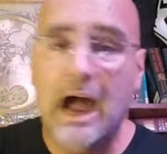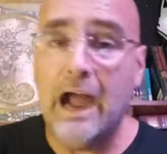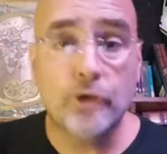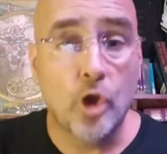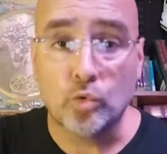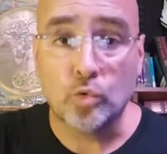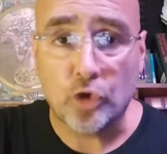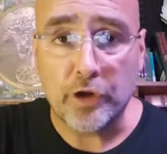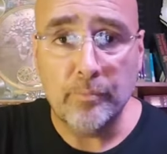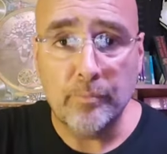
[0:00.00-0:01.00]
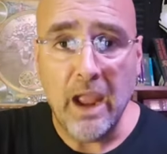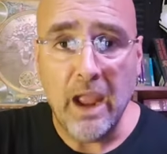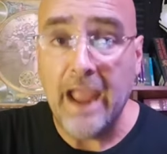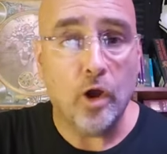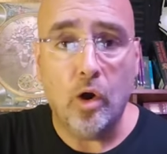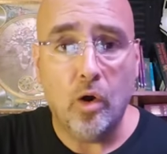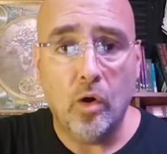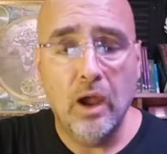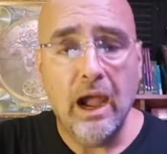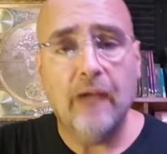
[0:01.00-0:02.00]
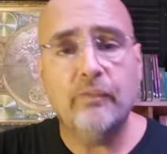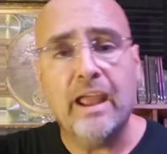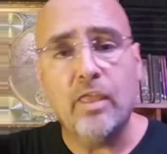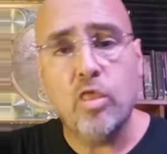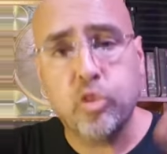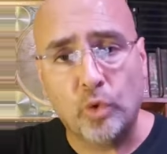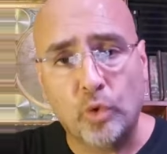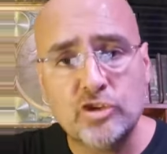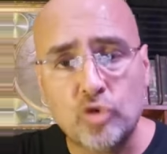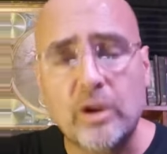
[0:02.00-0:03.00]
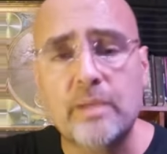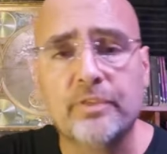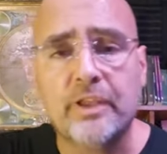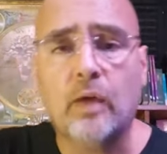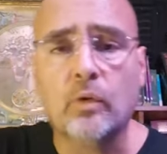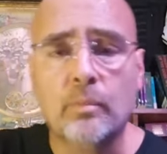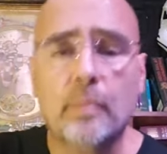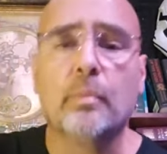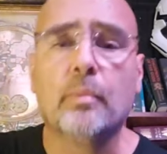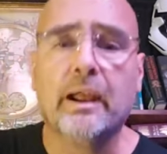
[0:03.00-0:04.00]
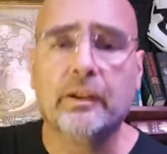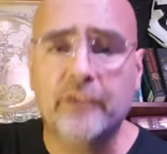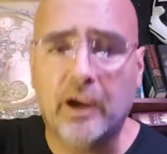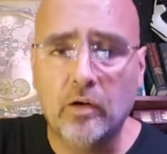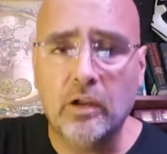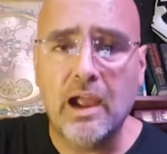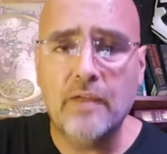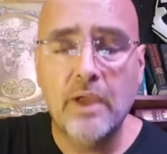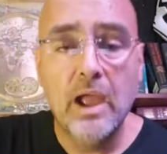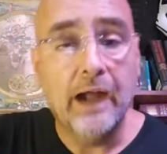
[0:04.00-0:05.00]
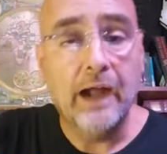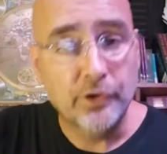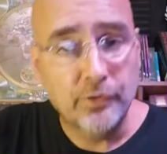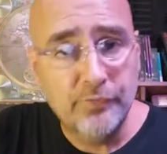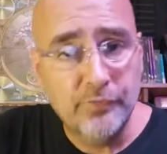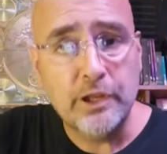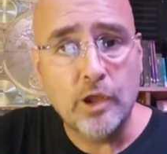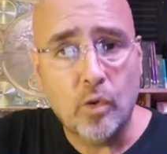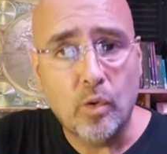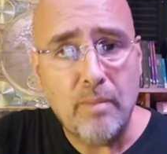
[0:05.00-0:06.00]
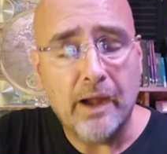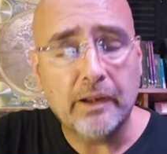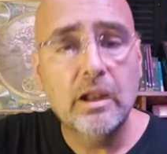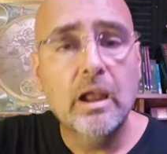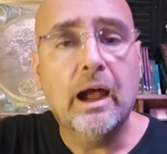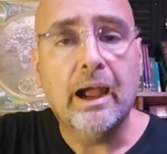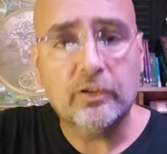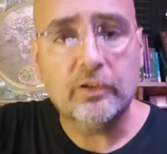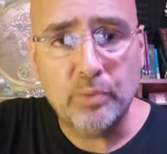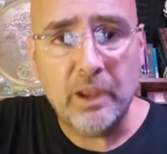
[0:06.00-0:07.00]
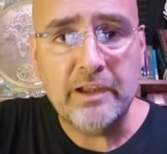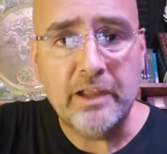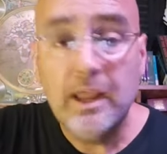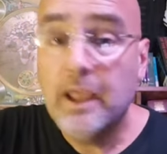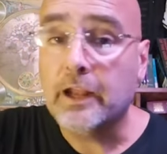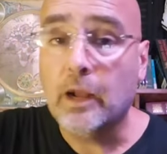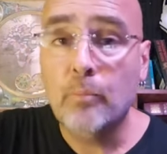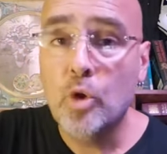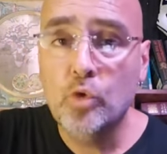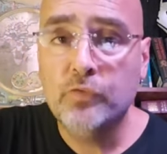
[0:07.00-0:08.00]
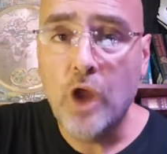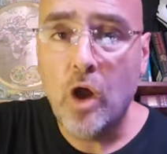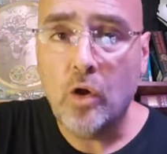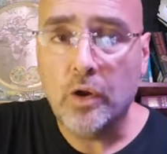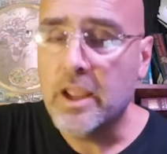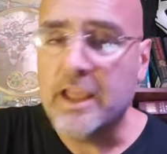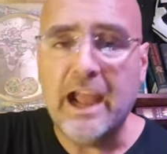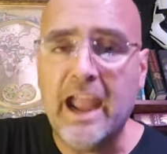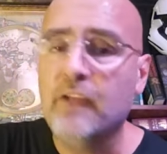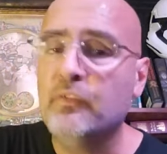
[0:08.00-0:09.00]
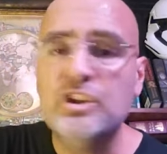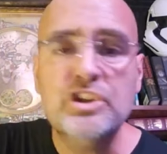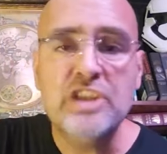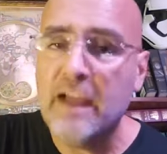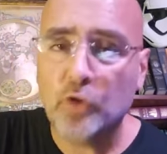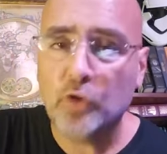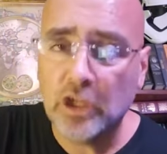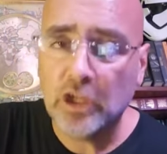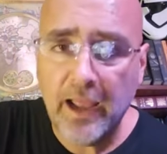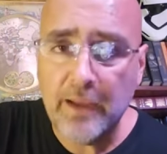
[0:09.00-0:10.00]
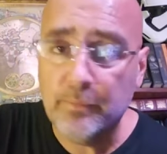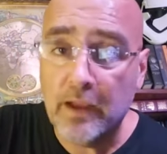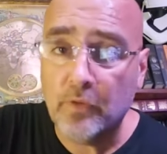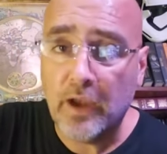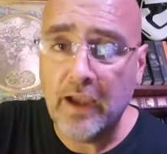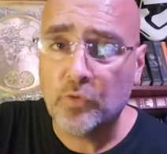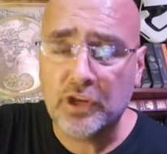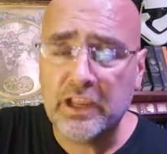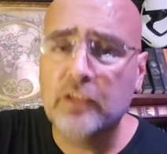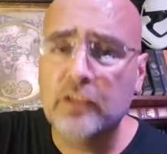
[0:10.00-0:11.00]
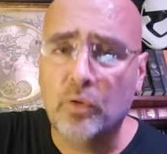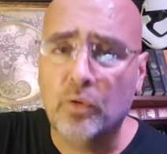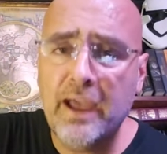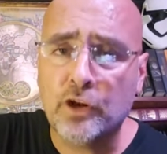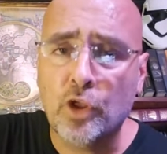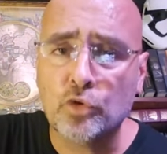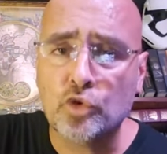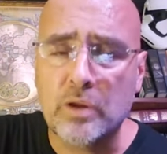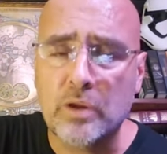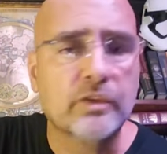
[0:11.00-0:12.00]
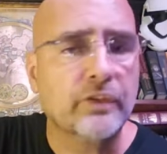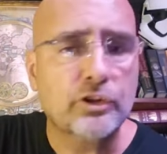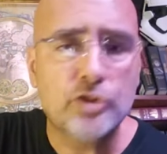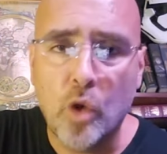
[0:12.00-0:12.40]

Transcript: I don't dream at all. I've had 3 dreams that I remember my entire life. I did a video about it. I explained it, and I moved on. And I have never claimed ever again to have had another dream, because I